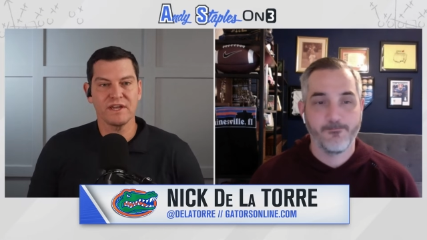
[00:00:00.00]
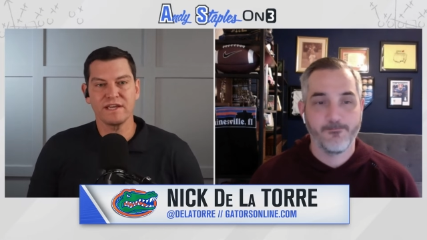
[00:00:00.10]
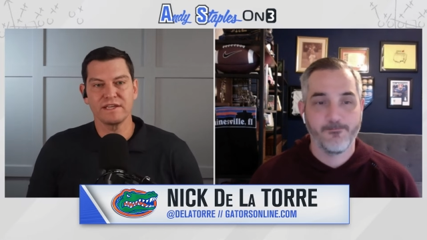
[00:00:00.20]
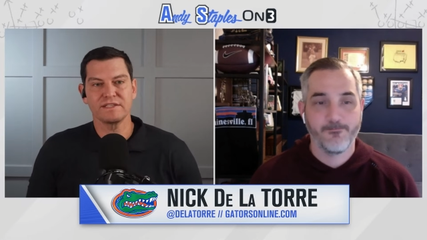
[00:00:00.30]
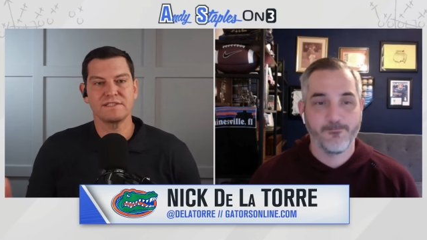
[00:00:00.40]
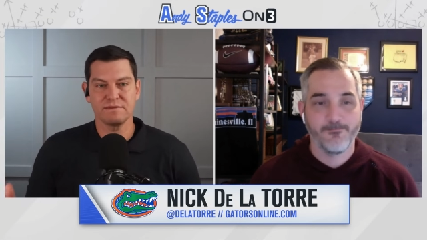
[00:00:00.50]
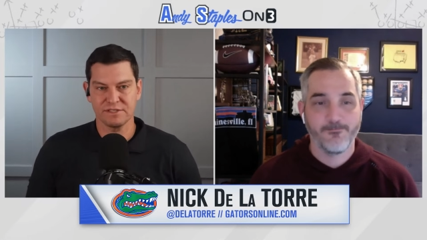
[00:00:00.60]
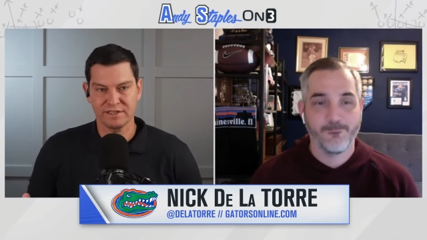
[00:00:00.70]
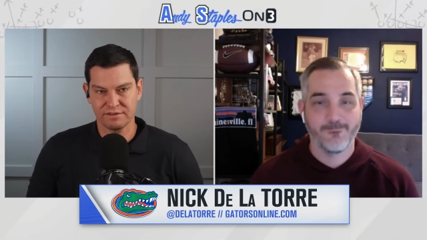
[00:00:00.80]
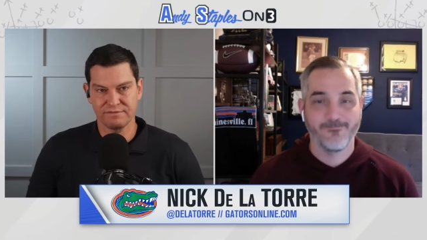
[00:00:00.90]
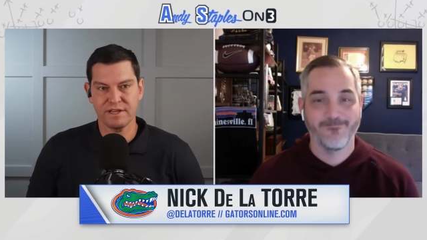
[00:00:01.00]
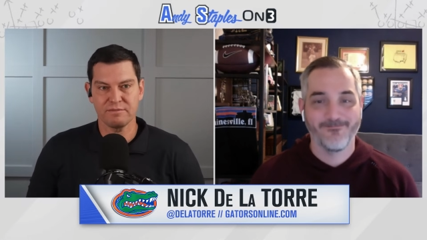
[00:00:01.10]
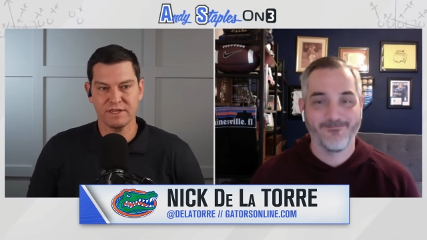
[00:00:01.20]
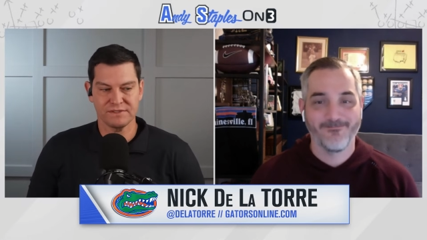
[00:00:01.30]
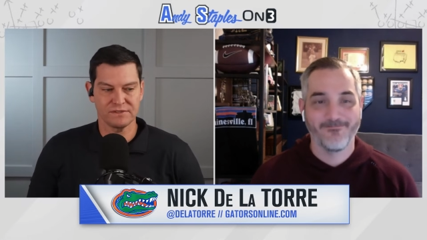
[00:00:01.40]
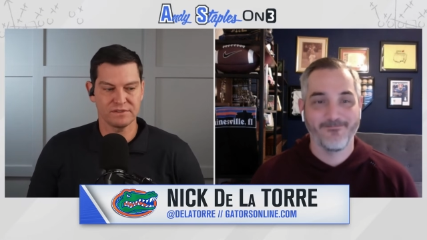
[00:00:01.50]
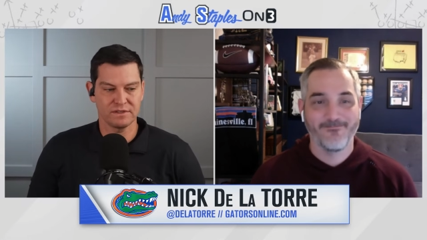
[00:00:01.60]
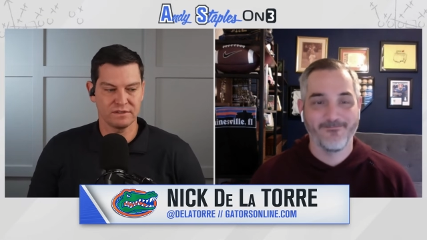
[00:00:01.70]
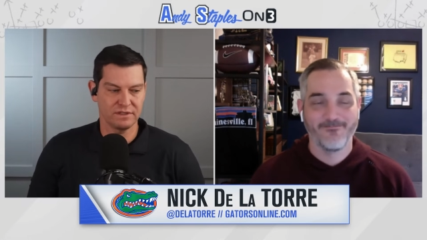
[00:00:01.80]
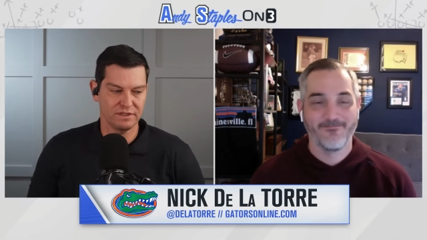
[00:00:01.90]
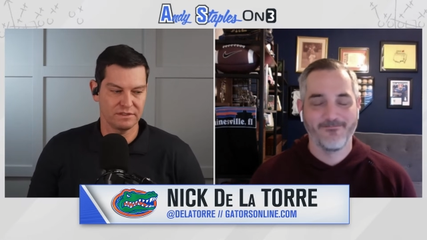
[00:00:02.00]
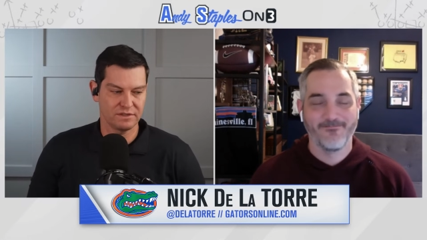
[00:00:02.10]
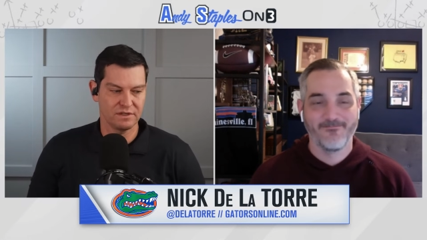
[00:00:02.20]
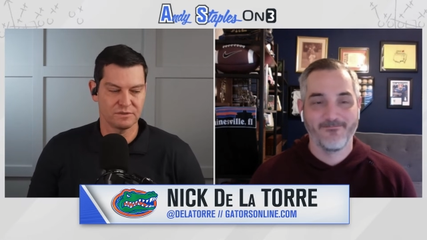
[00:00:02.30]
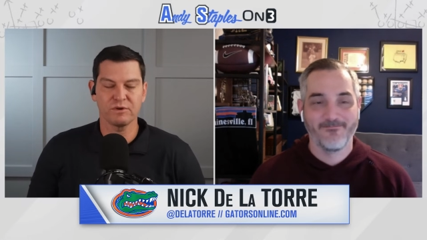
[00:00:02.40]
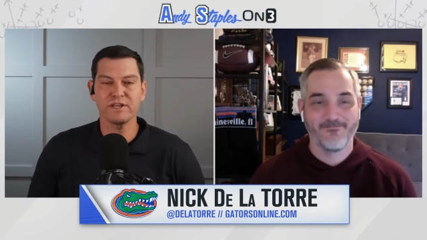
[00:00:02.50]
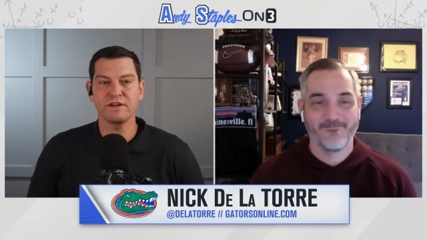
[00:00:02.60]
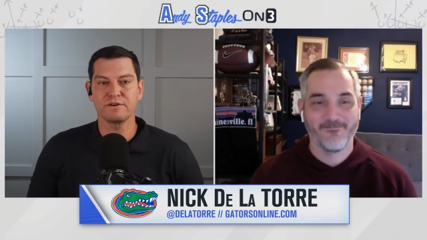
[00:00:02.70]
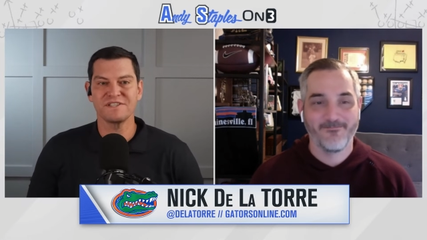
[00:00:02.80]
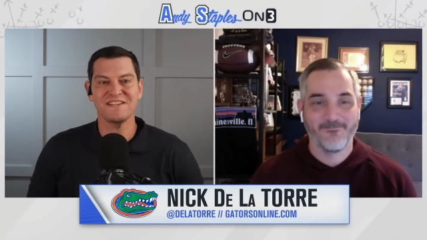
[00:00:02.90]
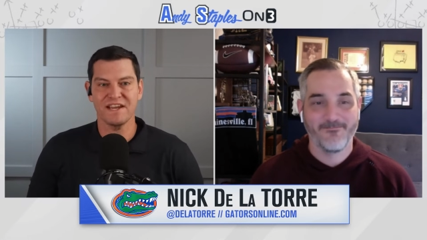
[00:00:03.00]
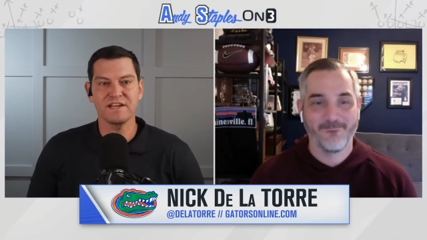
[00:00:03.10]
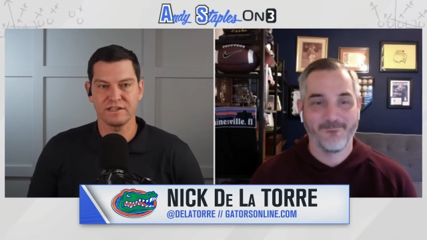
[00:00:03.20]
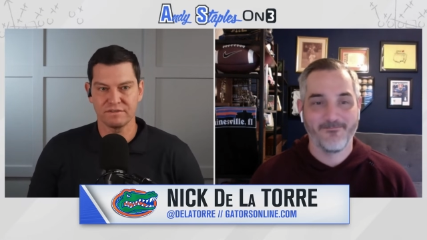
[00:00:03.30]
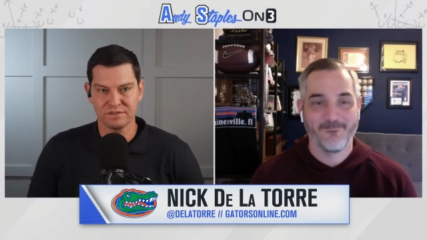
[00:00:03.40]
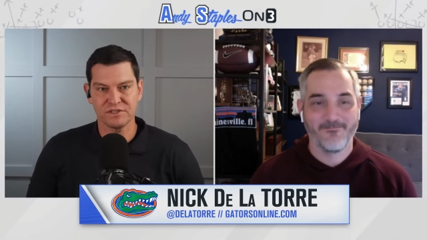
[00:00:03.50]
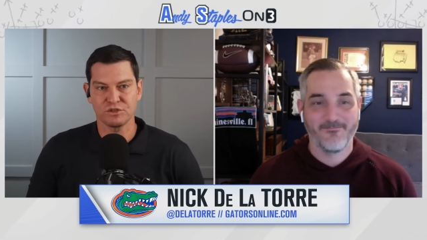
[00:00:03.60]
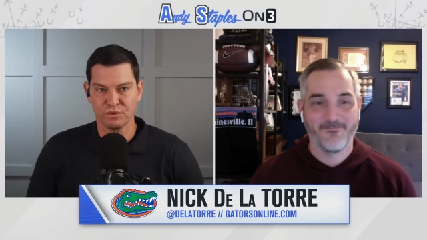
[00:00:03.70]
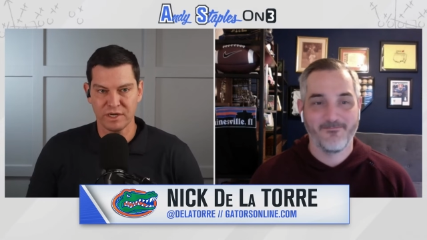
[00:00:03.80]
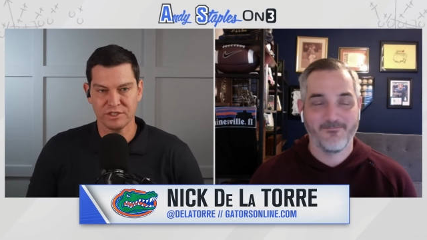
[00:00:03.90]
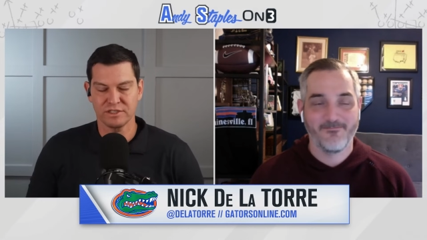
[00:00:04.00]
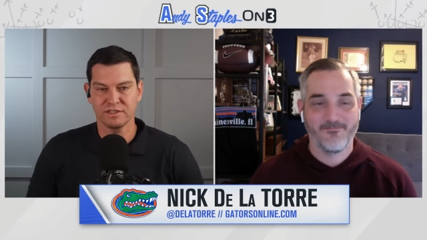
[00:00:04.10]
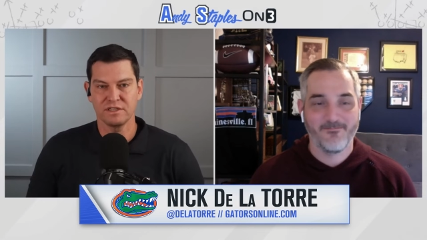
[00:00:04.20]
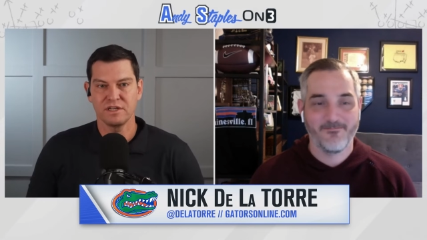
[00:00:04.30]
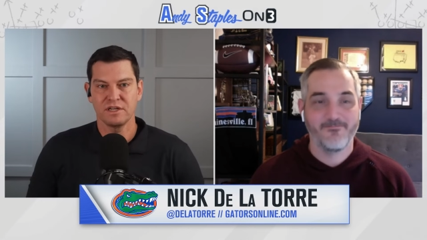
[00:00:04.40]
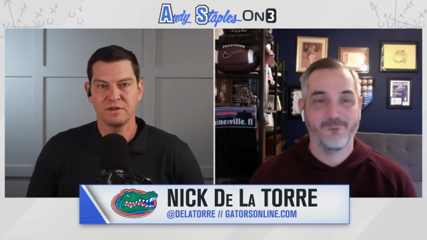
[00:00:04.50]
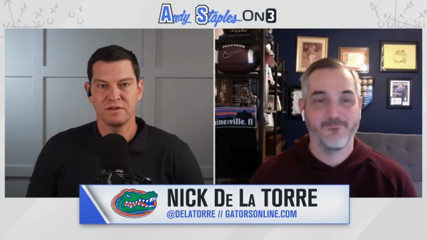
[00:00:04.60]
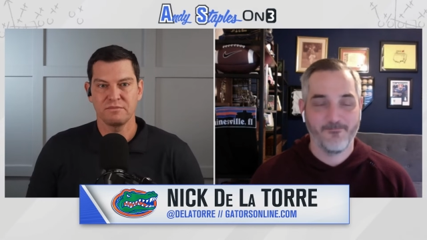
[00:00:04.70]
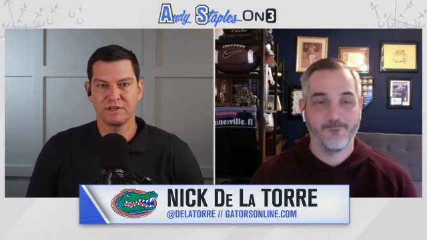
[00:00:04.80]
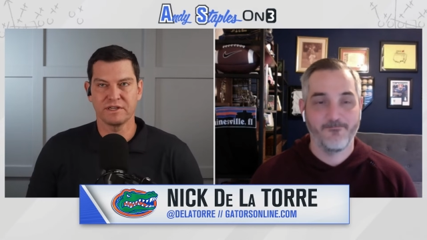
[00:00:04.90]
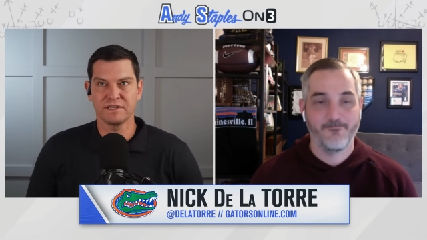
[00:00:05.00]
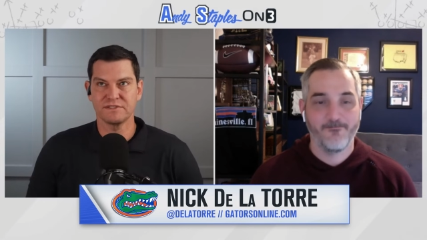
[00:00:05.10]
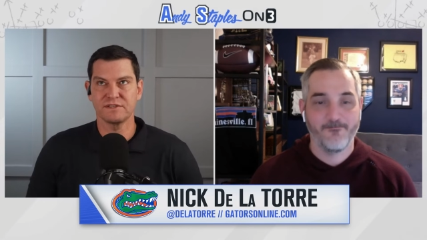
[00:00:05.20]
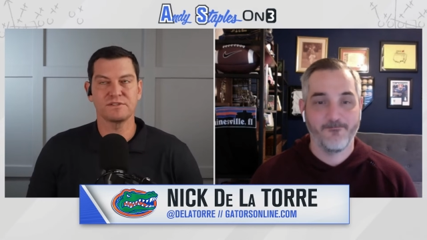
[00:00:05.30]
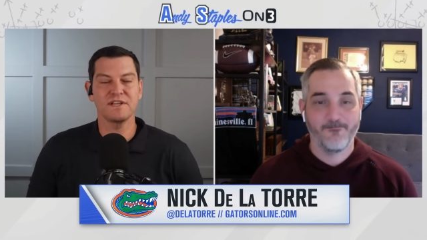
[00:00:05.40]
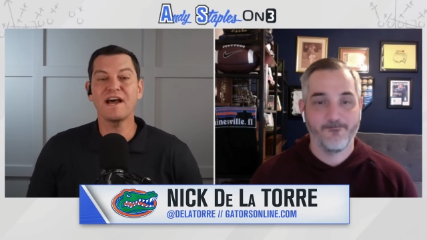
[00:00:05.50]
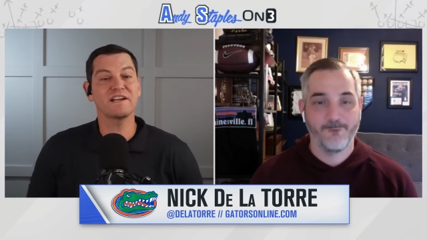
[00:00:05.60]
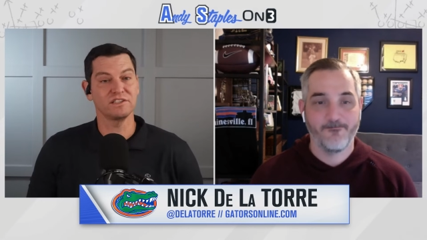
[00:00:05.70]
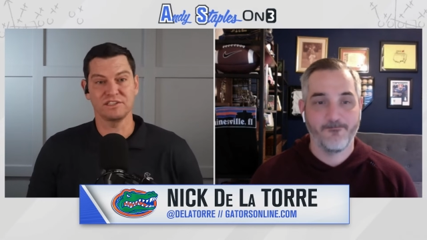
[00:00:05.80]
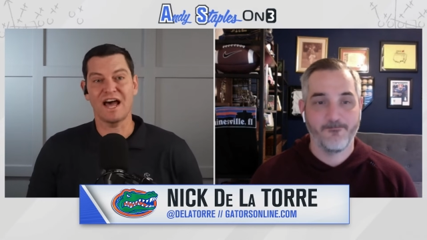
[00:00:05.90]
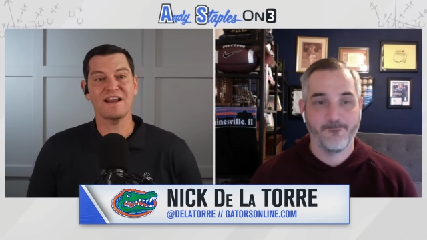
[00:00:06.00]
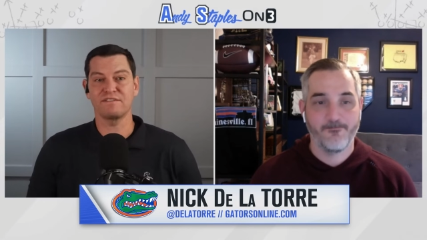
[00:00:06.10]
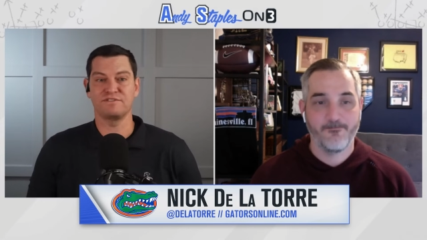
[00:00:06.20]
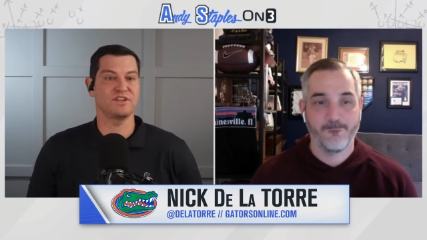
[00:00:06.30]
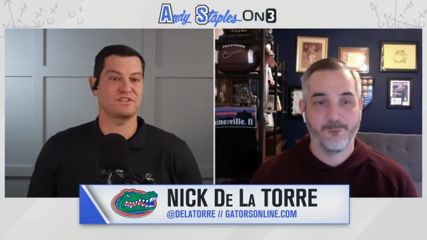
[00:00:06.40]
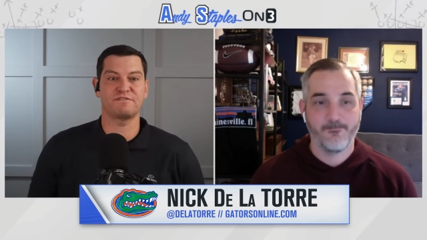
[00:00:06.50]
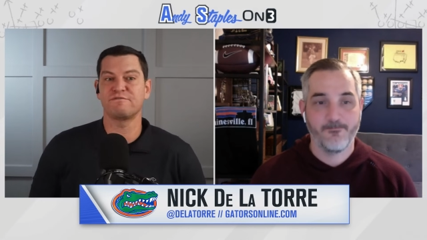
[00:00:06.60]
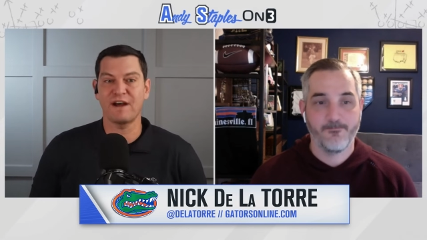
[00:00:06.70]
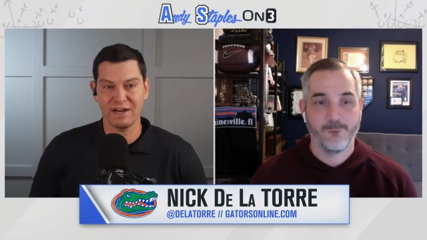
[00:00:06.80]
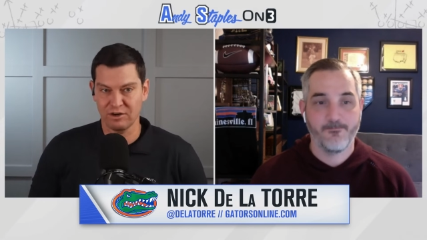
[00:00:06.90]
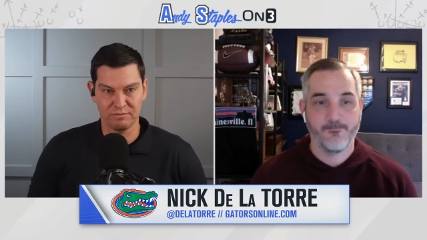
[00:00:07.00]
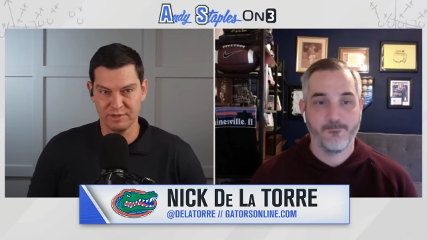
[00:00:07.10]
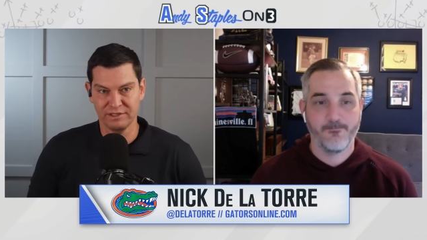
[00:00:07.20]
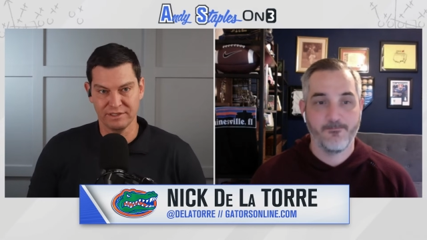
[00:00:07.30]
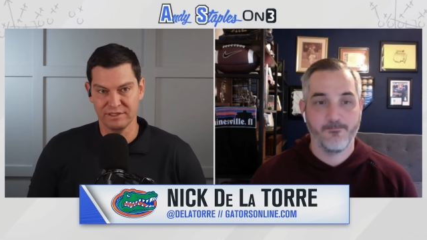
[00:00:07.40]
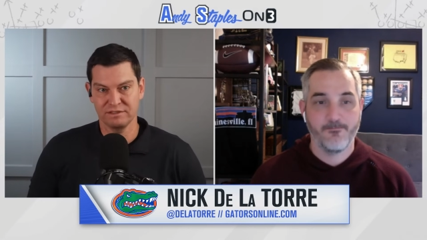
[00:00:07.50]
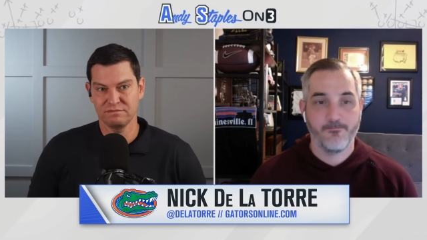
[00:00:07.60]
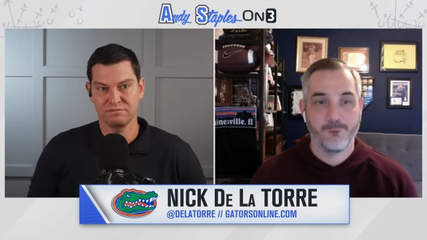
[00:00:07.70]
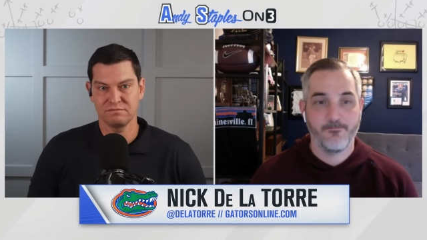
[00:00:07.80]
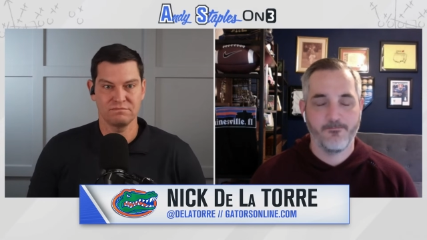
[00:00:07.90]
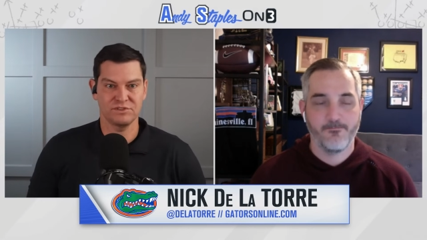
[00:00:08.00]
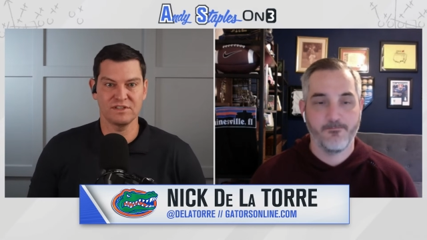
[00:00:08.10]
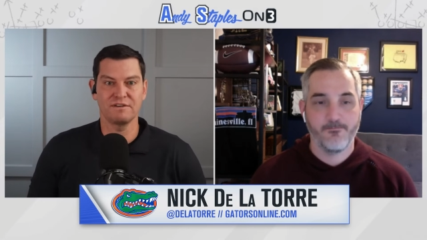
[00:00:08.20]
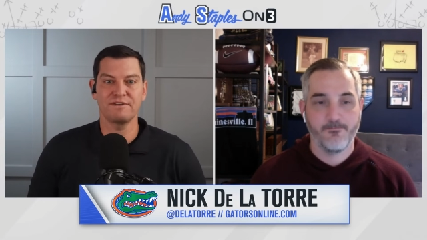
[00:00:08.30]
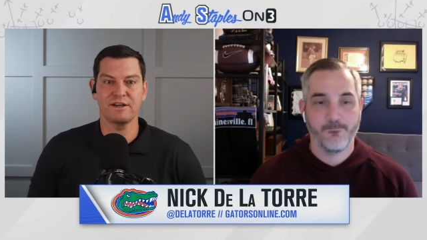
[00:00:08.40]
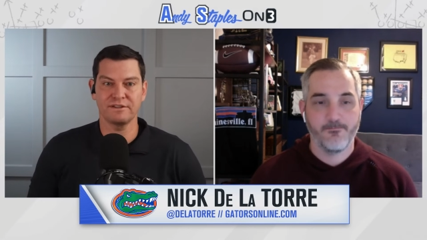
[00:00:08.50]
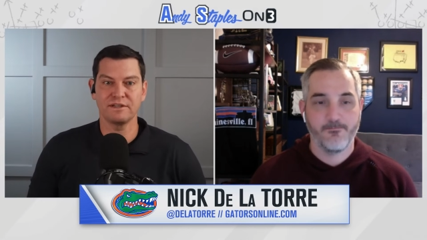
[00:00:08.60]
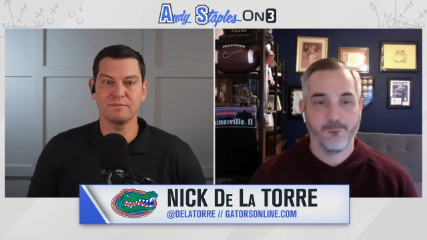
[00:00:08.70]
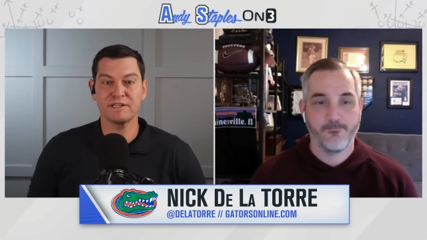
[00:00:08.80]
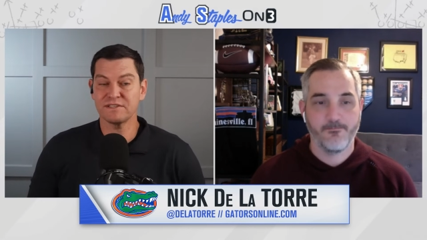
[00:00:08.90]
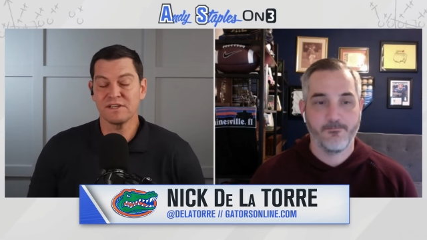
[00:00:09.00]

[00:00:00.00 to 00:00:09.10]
Speaker 1: it seems like the fan base is is is pretty understanding of the situation because there's not a lot of just fire Billy stuff out there because